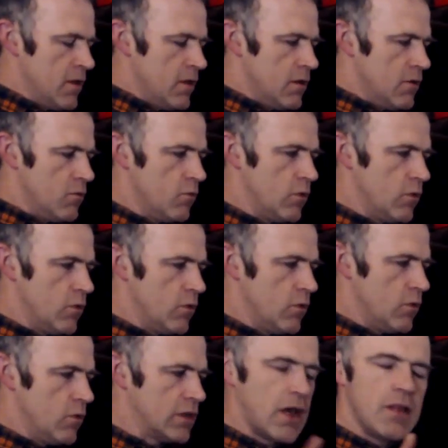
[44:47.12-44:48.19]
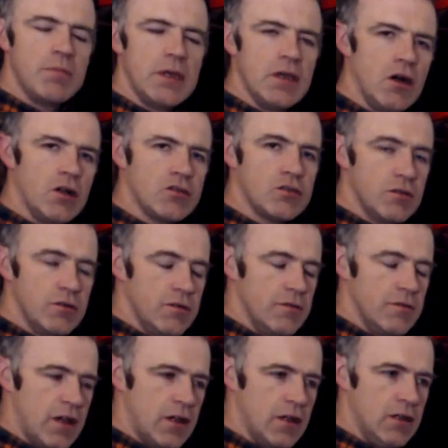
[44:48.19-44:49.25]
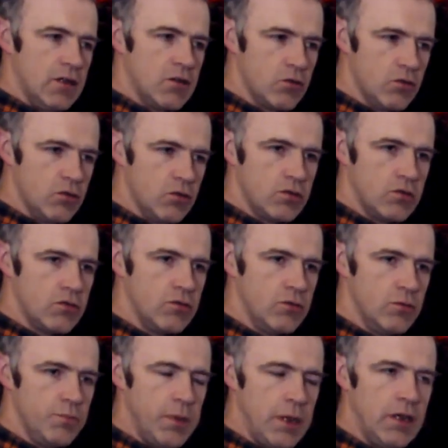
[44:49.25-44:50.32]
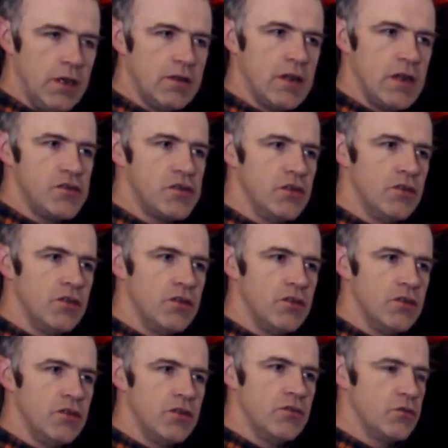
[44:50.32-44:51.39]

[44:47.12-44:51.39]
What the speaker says: what can be also very good to pay attention to,